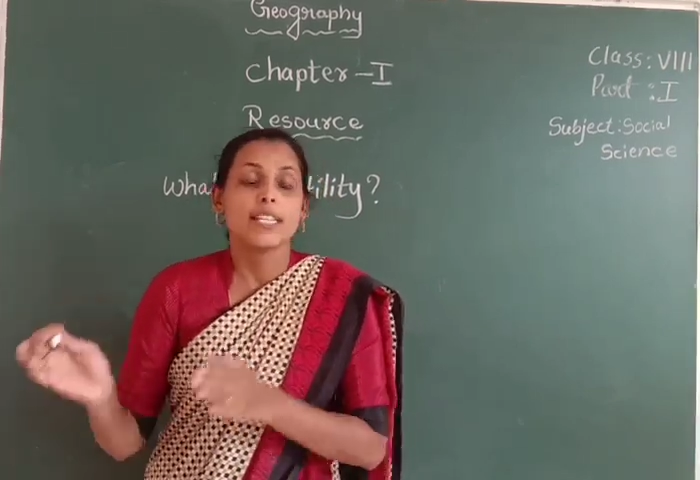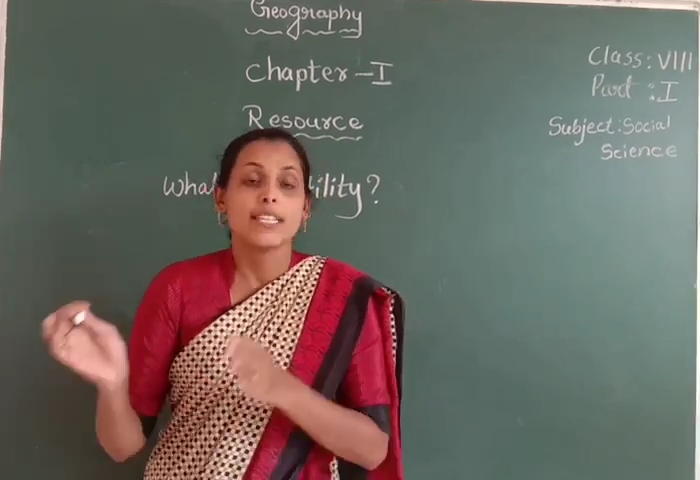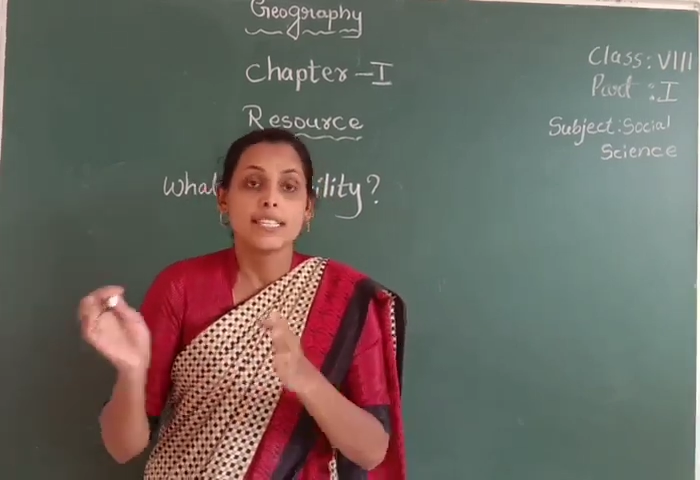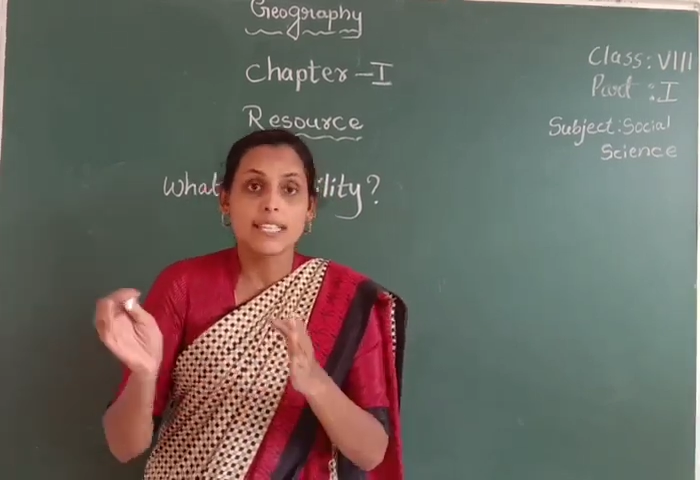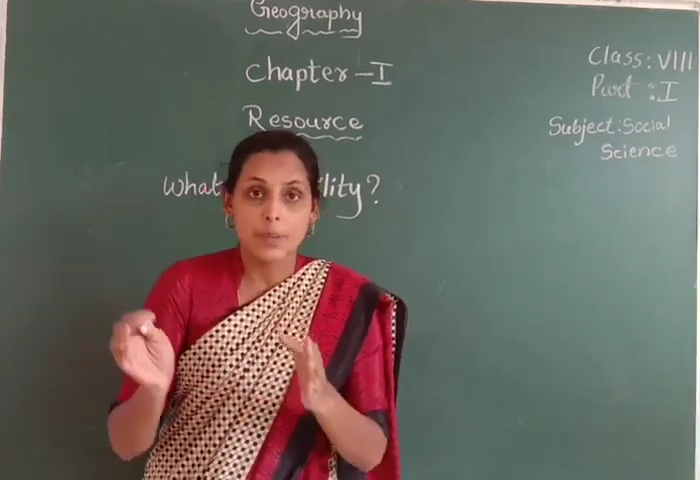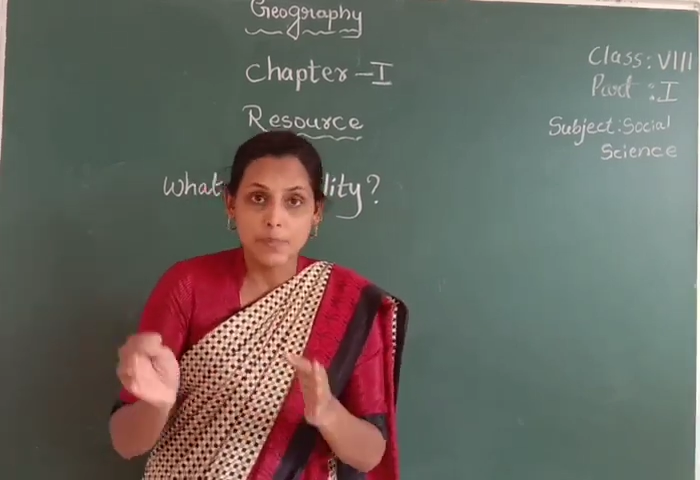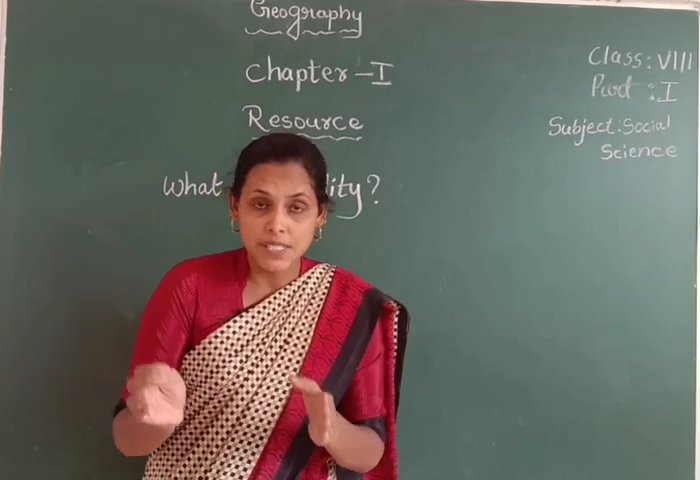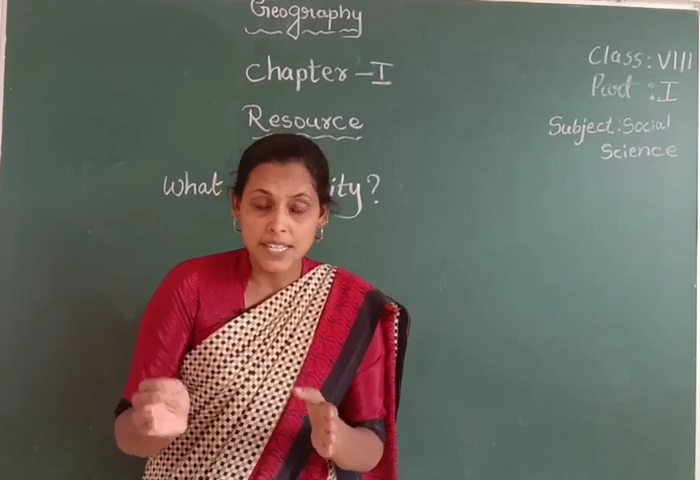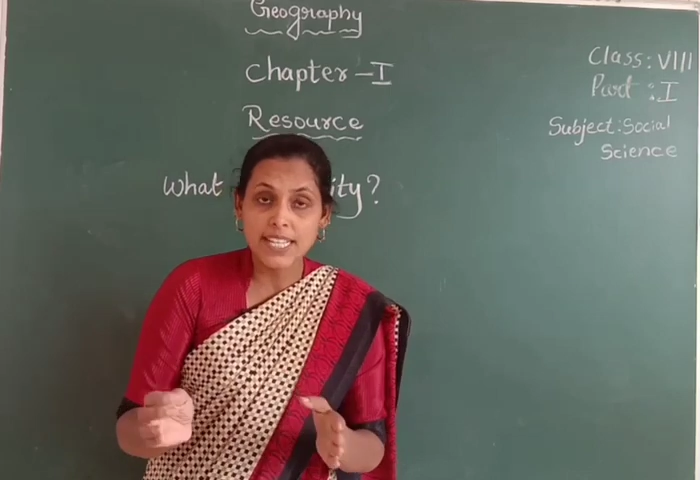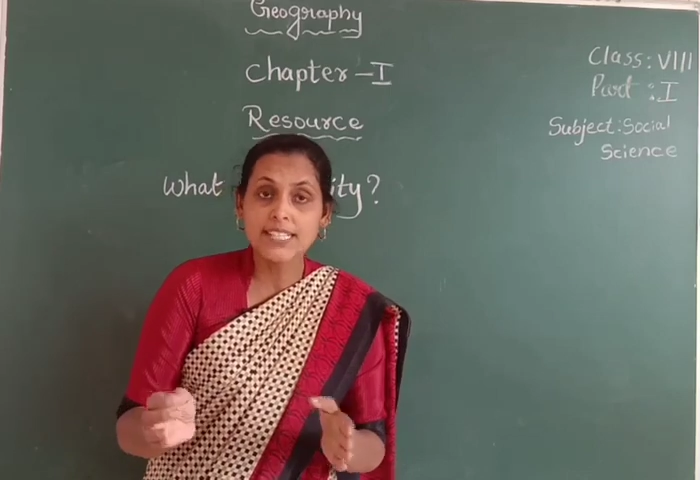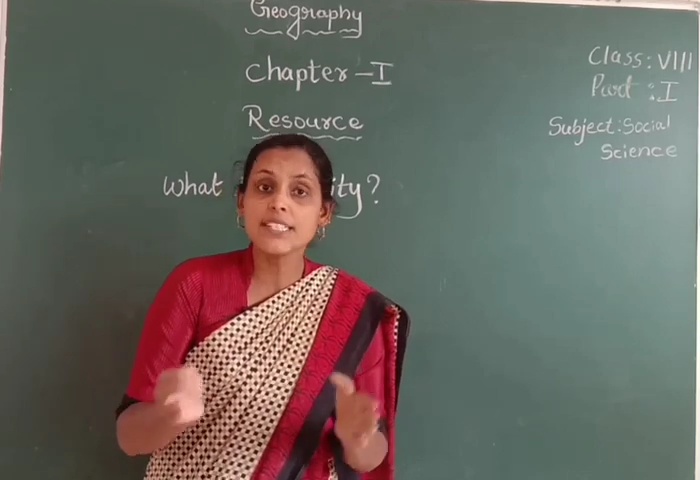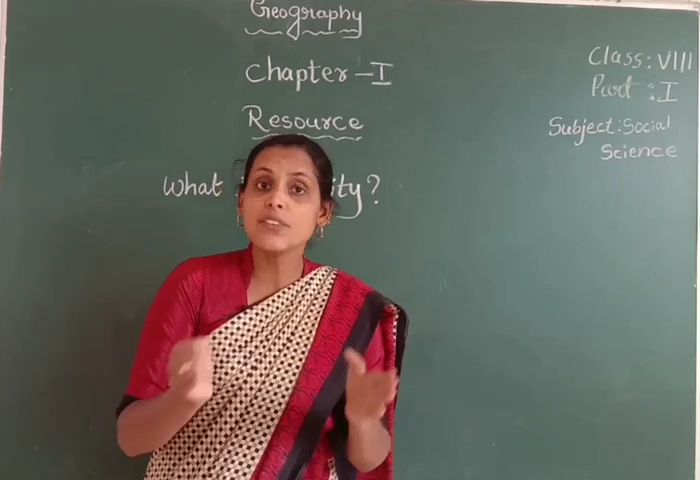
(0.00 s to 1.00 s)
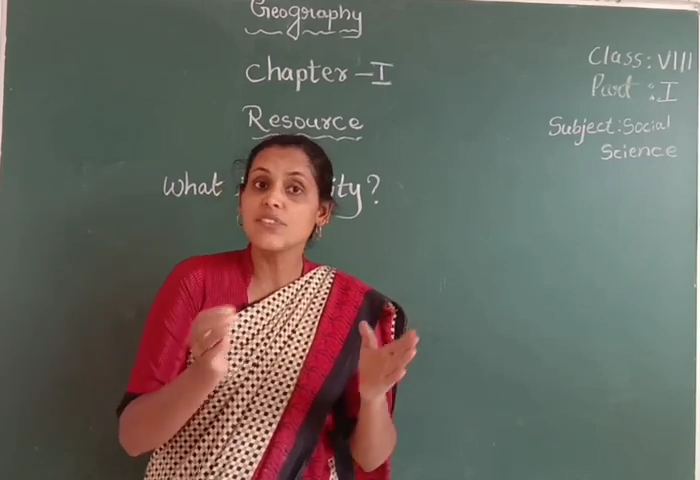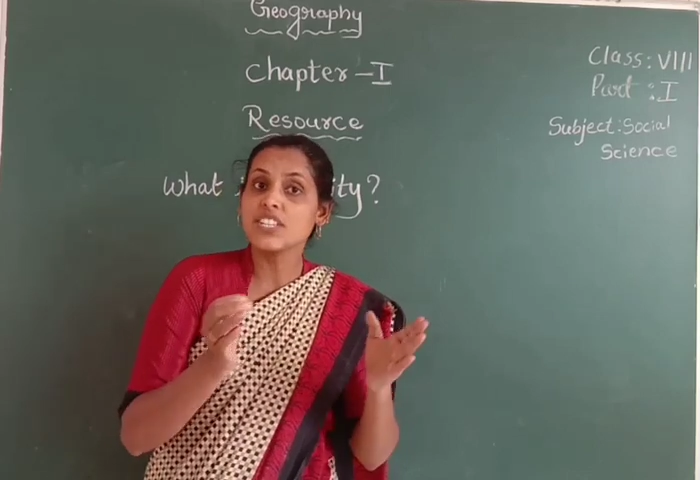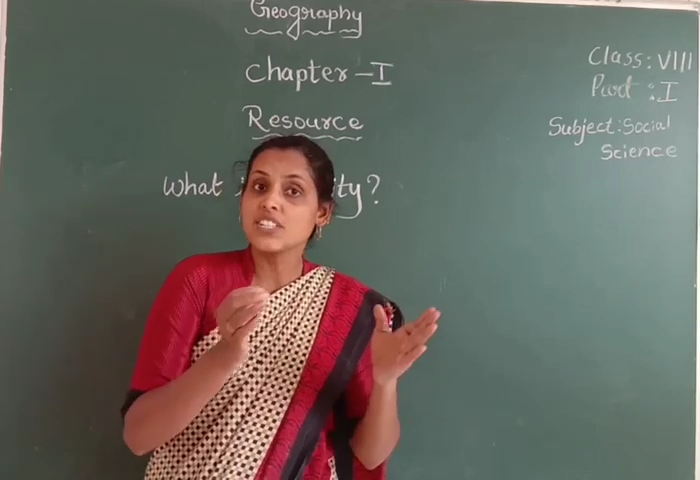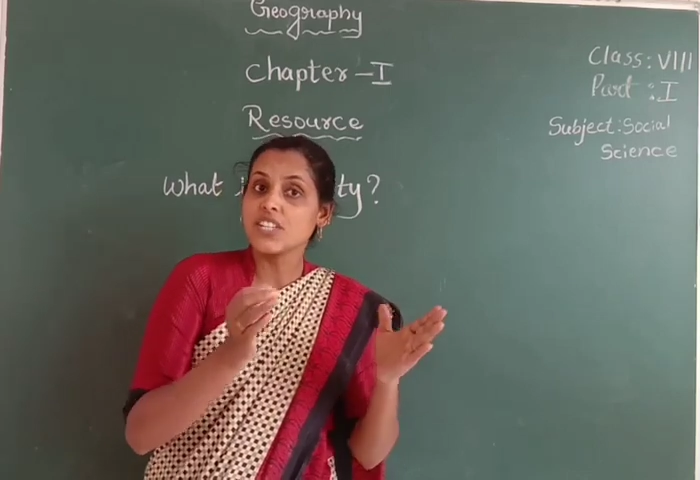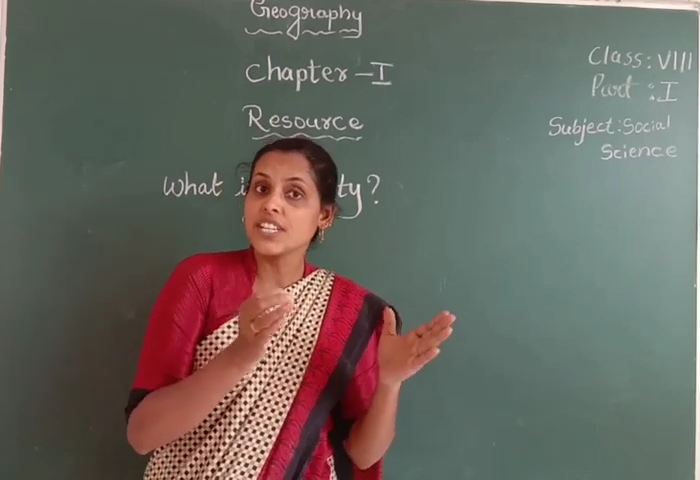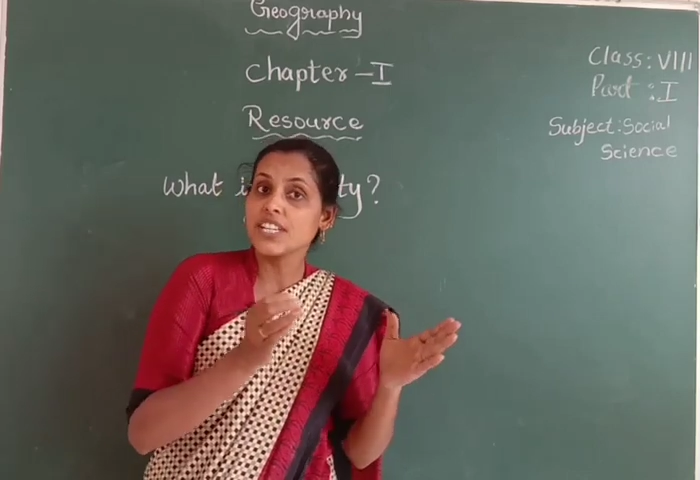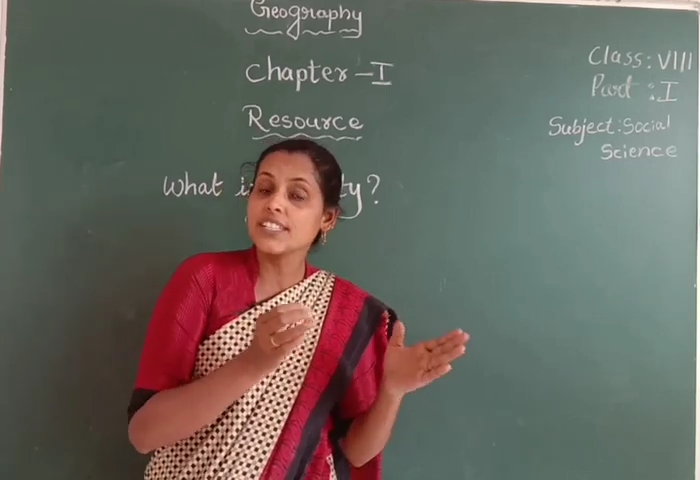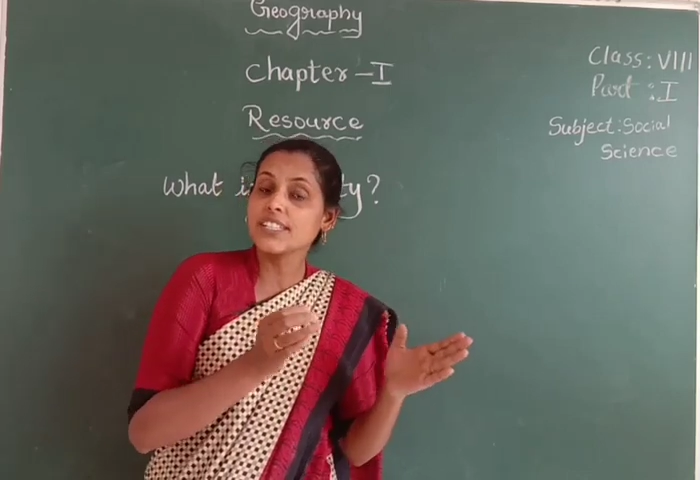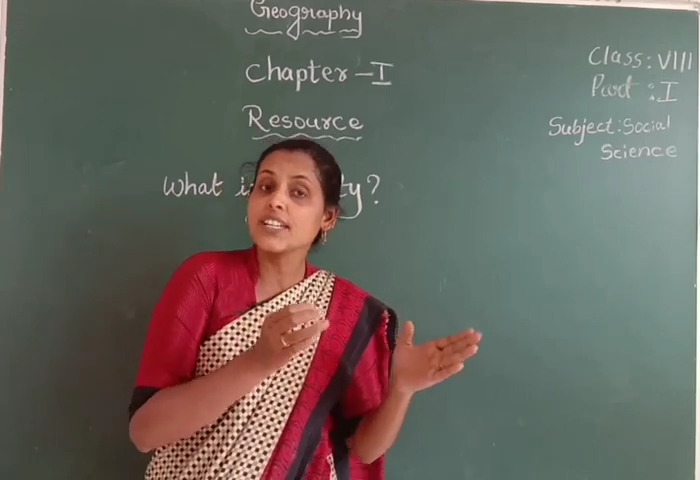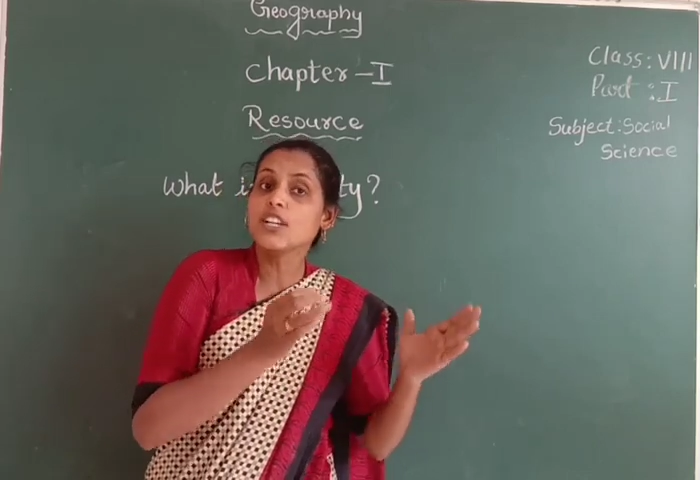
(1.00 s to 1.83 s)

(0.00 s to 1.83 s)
The substance which is